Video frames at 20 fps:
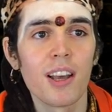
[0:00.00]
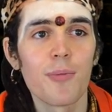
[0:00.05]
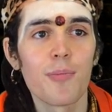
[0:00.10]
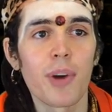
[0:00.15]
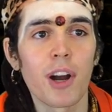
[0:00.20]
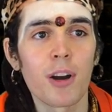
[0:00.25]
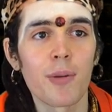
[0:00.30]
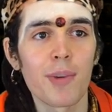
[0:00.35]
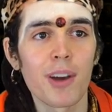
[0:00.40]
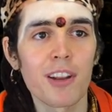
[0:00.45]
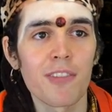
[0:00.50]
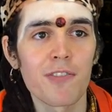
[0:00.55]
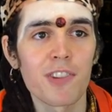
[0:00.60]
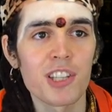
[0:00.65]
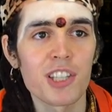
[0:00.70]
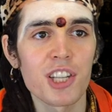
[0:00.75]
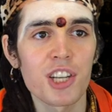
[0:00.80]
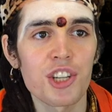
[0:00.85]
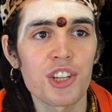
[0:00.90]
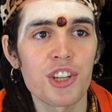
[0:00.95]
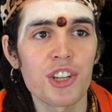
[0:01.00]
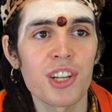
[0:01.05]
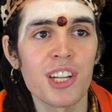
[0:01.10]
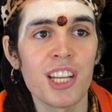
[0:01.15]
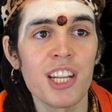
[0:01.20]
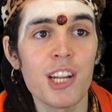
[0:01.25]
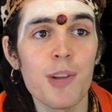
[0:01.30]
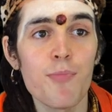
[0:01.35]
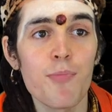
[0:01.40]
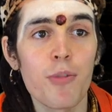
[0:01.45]
power manifestation,
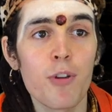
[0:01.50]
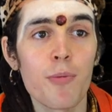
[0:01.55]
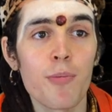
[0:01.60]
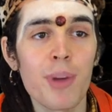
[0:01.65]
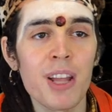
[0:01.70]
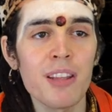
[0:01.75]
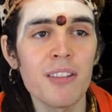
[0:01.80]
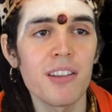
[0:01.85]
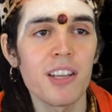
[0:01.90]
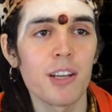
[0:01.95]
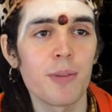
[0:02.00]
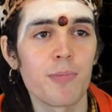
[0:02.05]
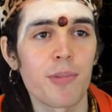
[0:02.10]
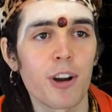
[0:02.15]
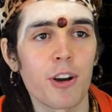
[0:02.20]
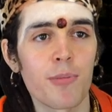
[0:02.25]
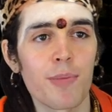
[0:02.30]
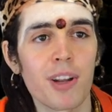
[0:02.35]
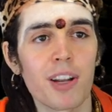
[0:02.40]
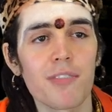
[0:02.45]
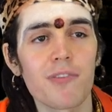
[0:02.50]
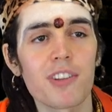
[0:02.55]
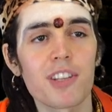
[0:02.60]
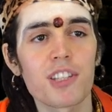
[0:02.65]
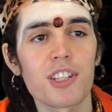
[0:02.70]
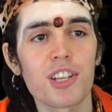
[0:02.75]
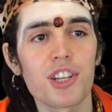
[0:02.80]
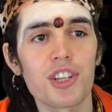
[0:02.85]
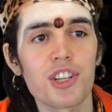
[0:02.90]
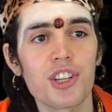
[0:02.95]
in implementing power
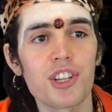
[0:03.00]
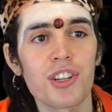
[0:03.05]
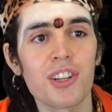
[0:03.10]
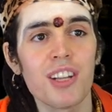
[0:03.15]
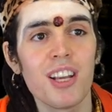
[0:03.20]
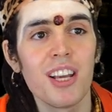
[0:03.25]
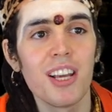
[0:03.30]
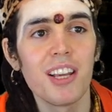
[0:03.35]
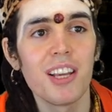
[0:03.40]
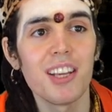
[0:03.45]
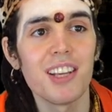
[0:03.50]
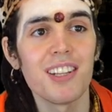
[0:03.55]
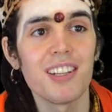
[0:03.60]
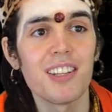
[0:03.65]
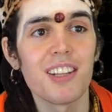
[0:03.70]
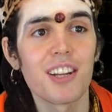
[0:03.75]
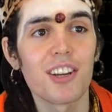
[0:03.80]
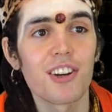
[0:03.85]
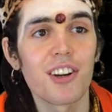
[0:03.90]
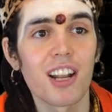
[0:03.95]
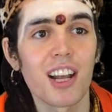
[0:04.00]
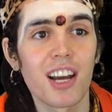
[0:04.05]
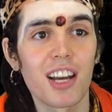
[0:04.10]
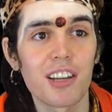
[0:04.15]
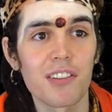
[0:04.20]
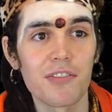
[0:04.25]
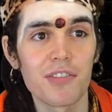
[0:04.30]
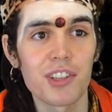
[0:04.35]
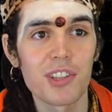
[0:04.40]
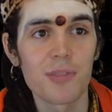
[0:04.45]
manifestation in their
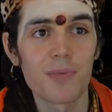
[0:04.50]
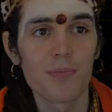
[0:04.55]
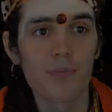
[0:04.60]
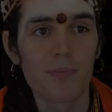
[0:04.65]
lives?